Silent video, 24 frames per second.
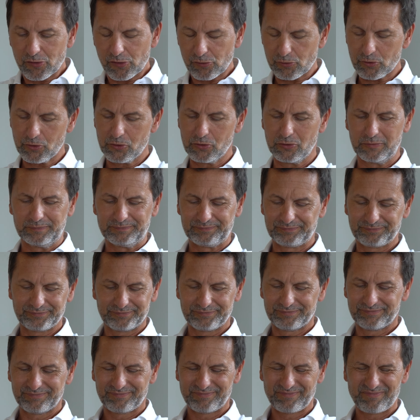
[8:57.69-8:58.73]
through,
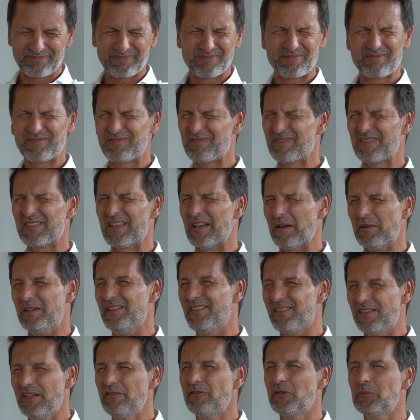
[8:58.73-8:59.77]

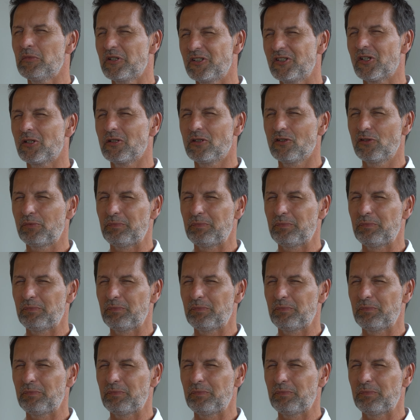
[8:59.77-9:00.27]
Stephen McDonald